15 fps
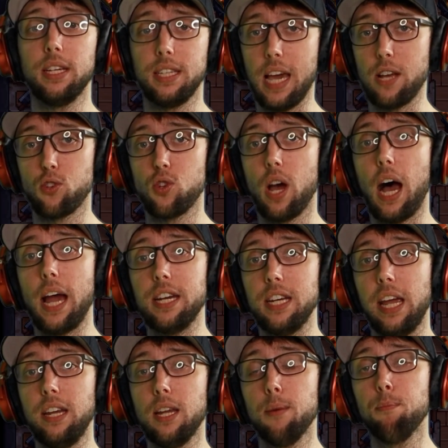Yes, I
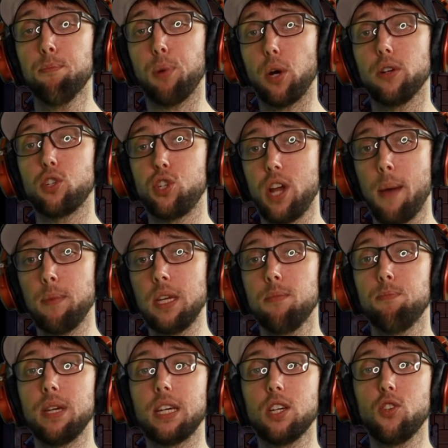named him Bird Shemmy
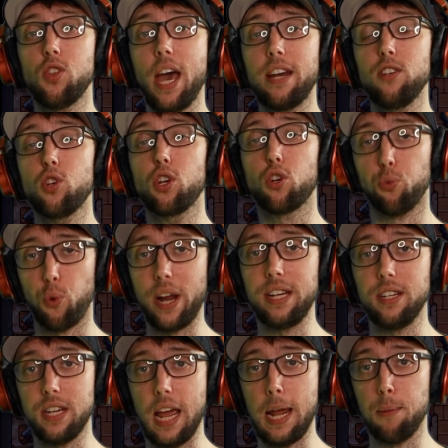because that is a
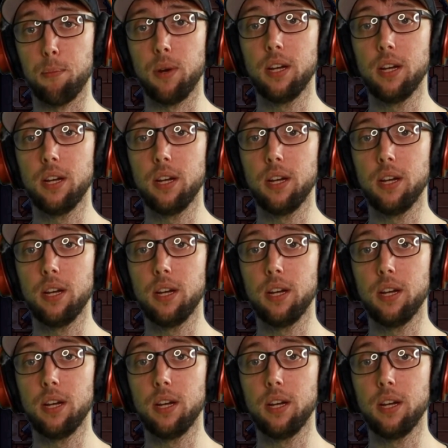great name.